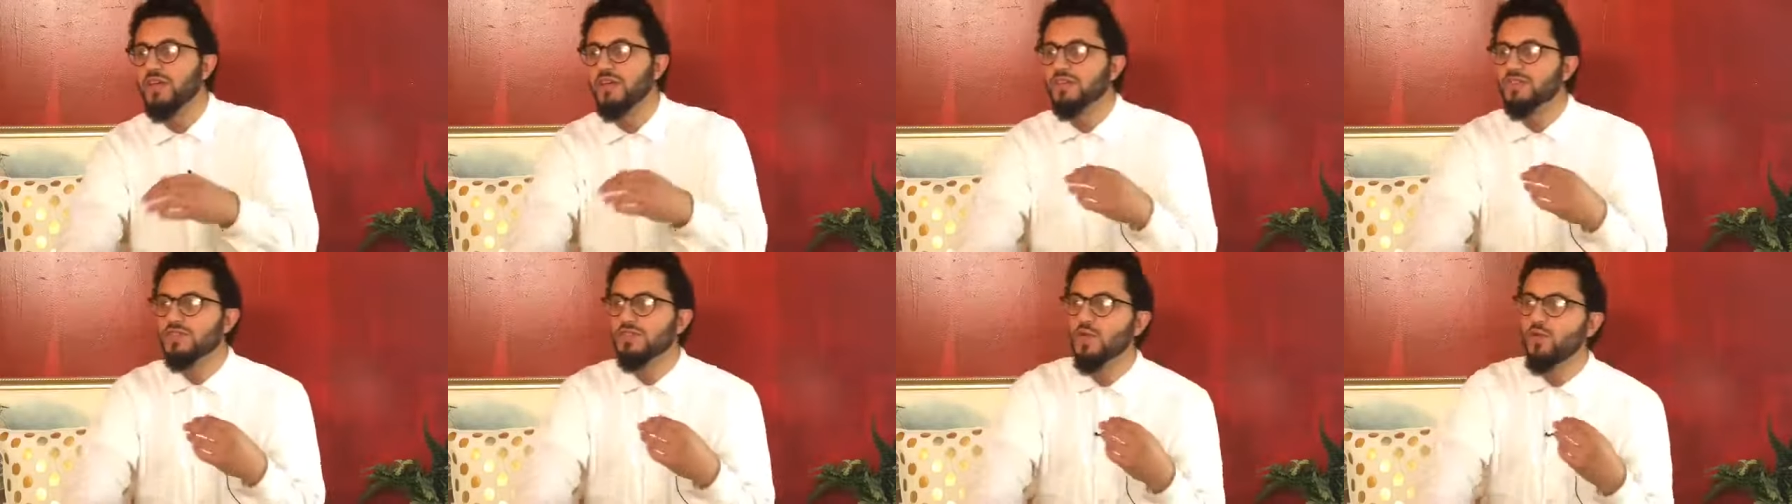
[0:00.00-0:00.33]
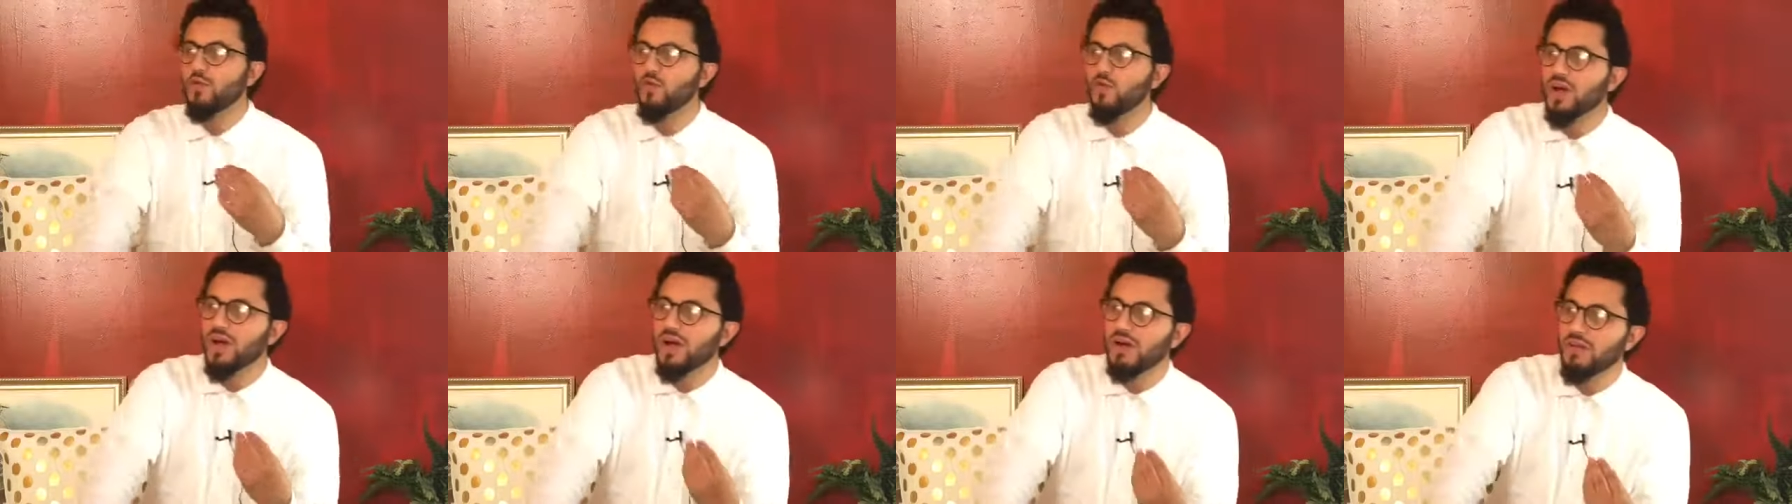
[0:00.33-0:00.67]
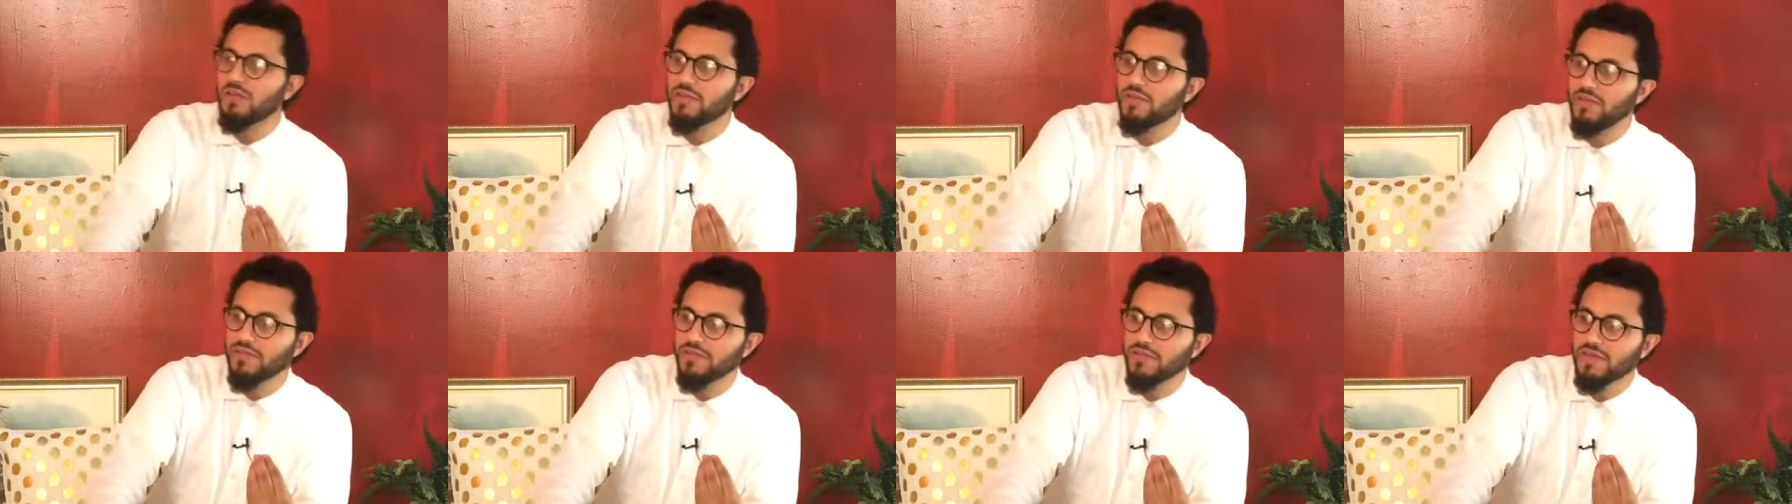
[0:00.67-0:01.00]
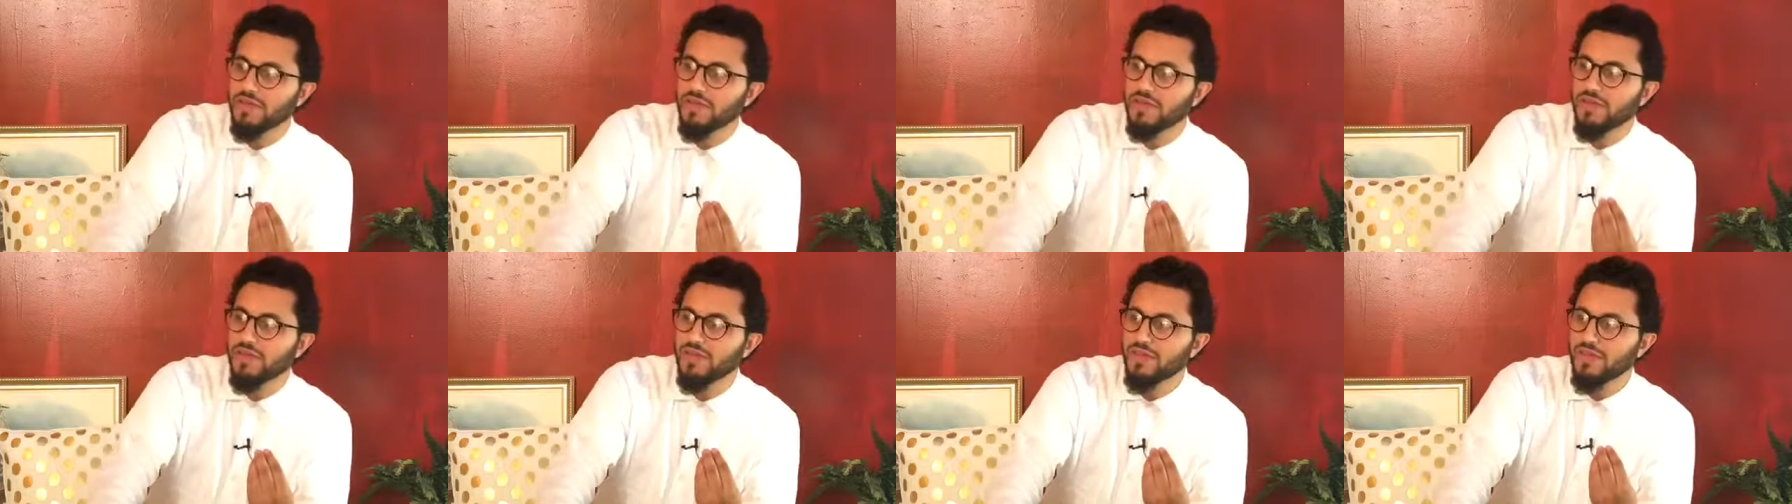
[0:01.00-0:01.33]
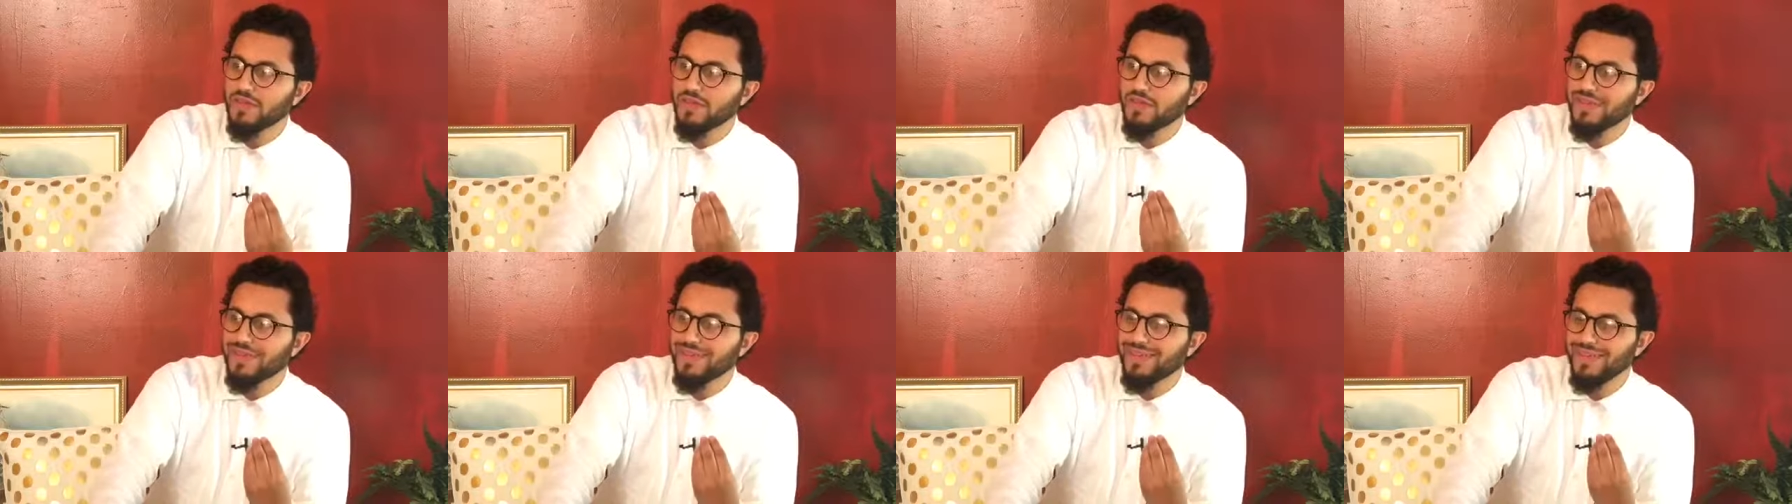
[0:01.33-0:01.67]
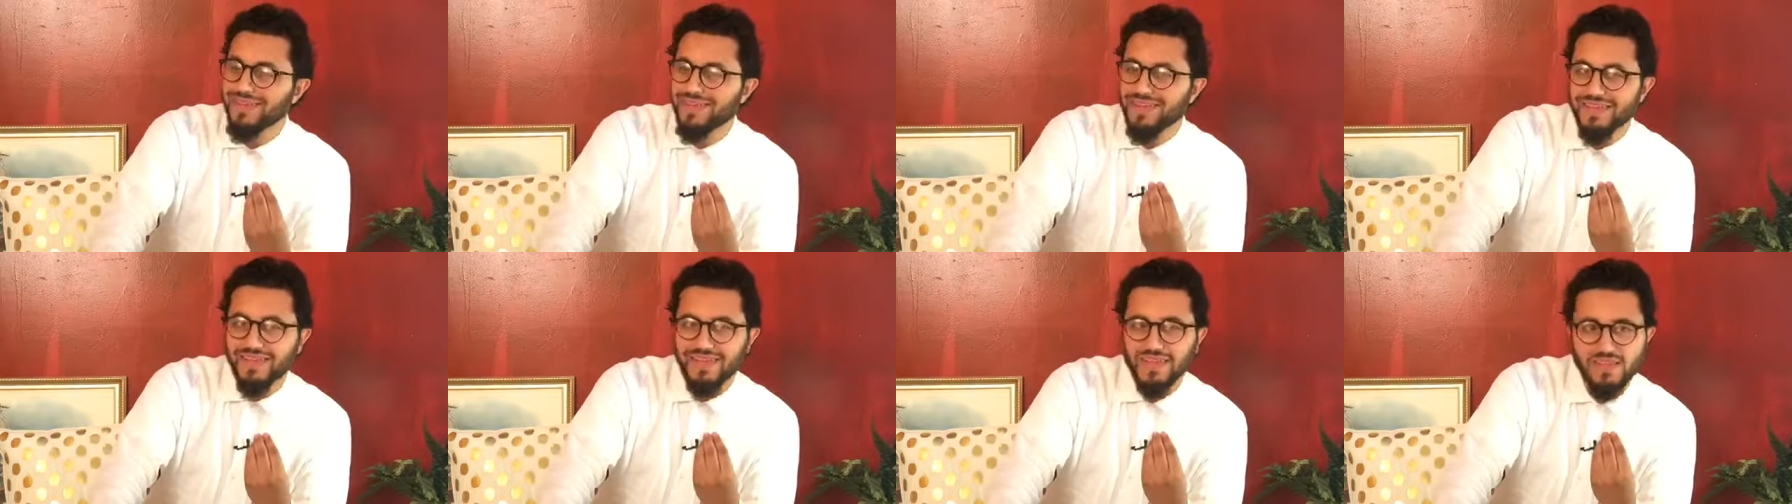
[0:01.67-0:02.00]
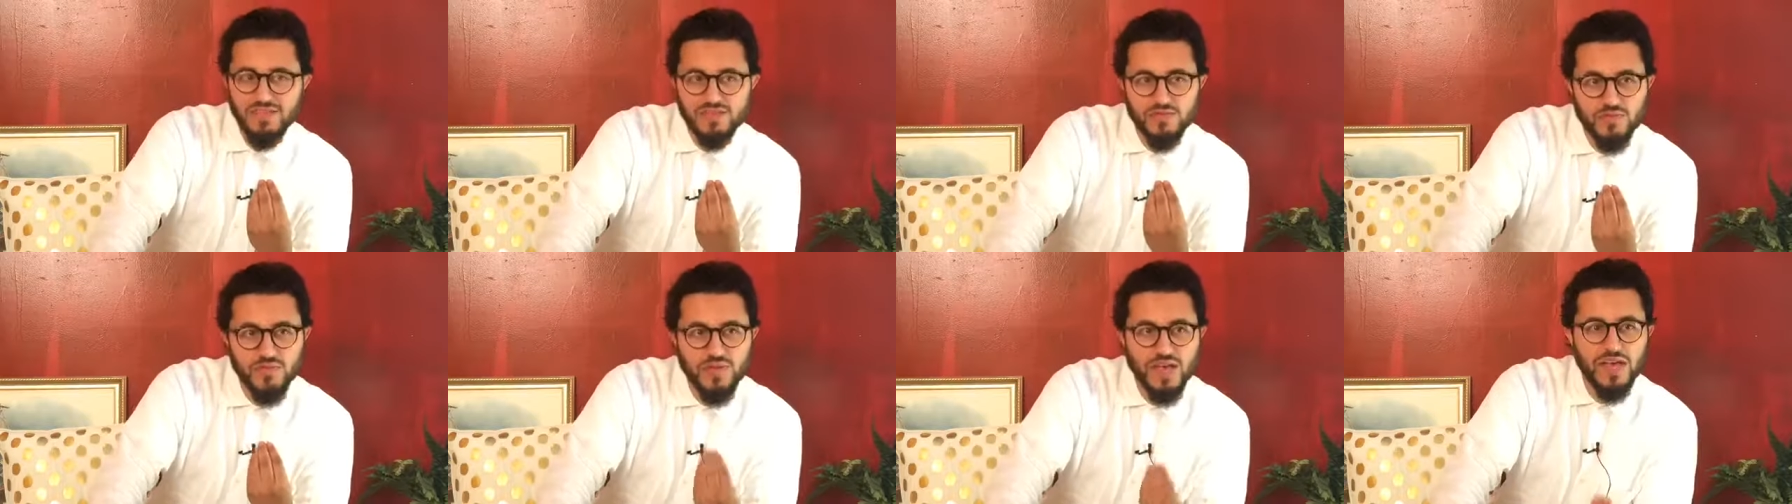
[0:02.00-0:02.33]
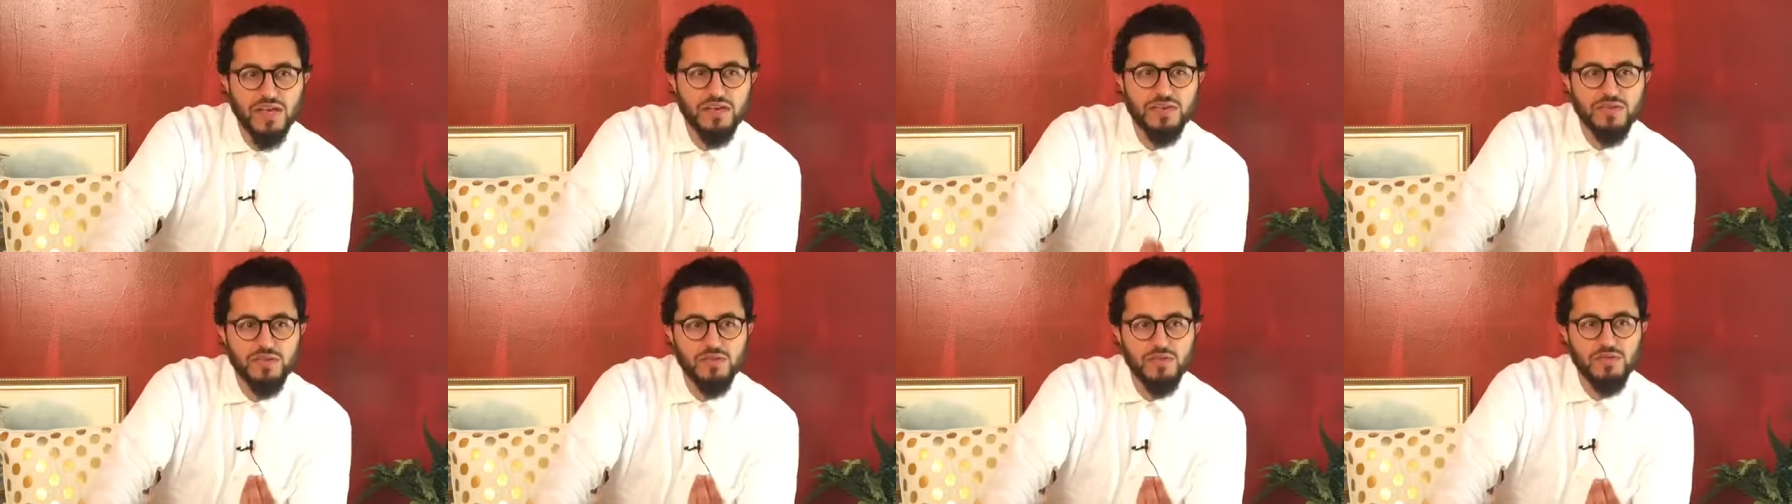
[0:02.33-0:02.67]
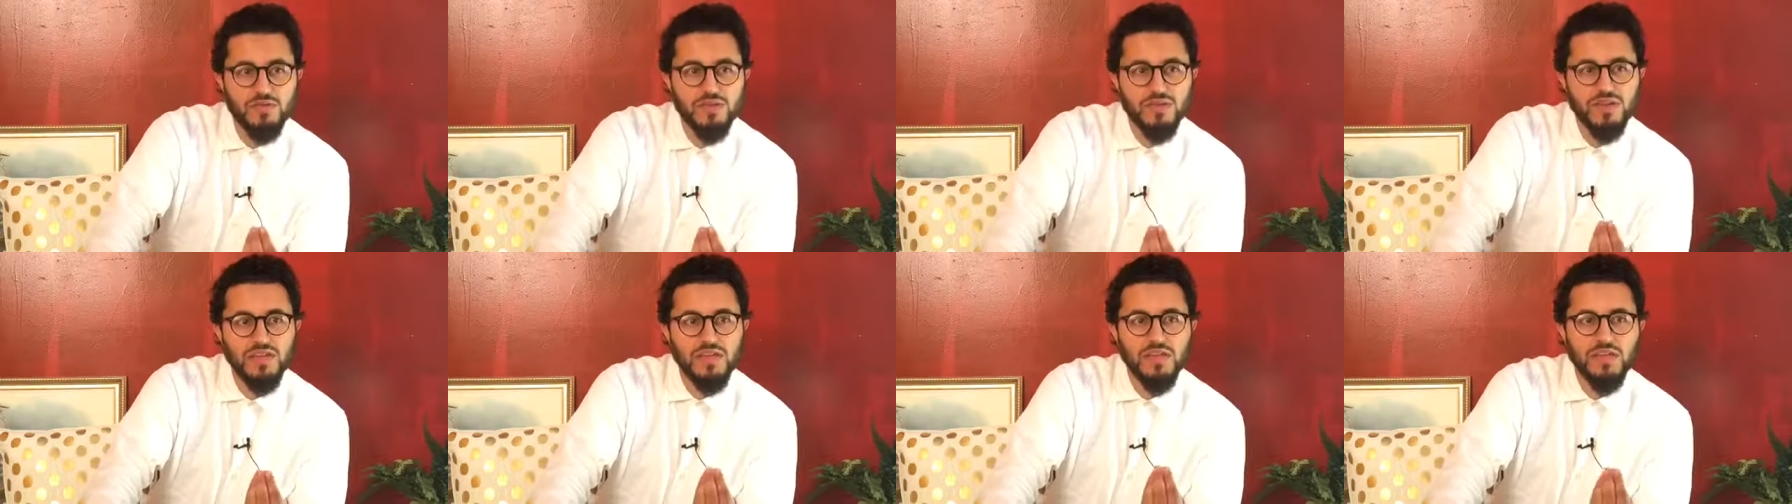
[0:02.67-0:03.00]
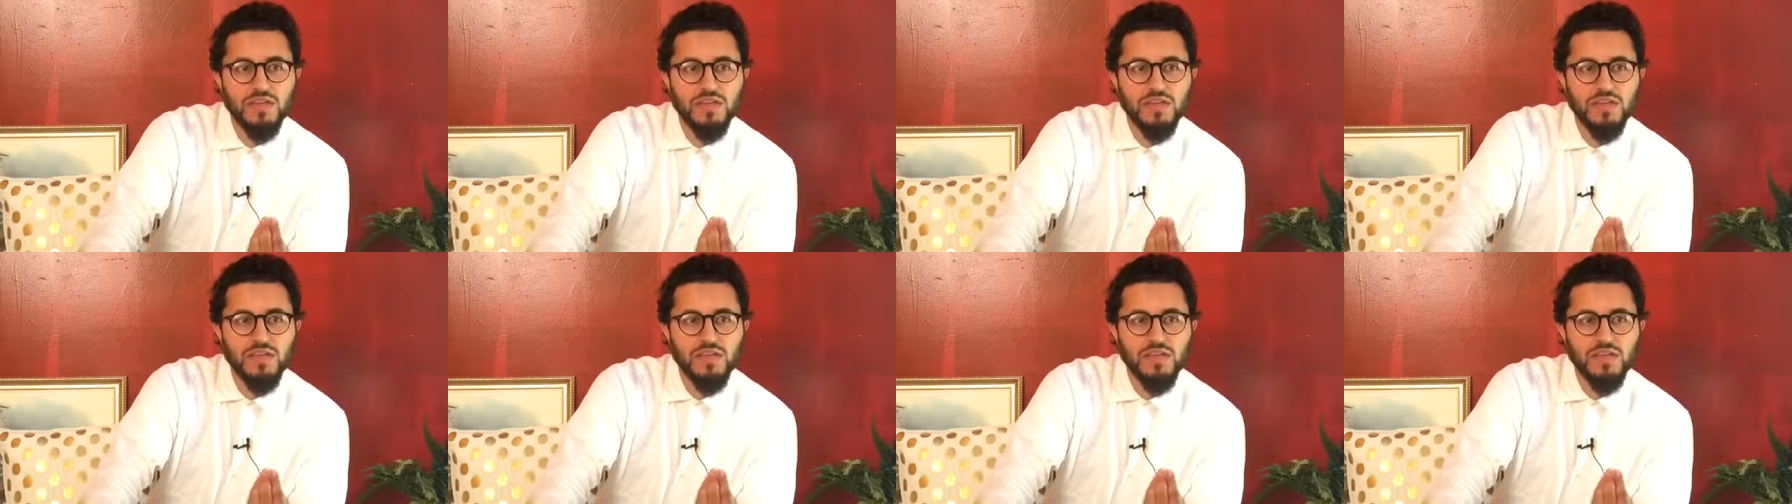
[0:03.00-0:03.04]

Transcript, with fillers: So wealth is valued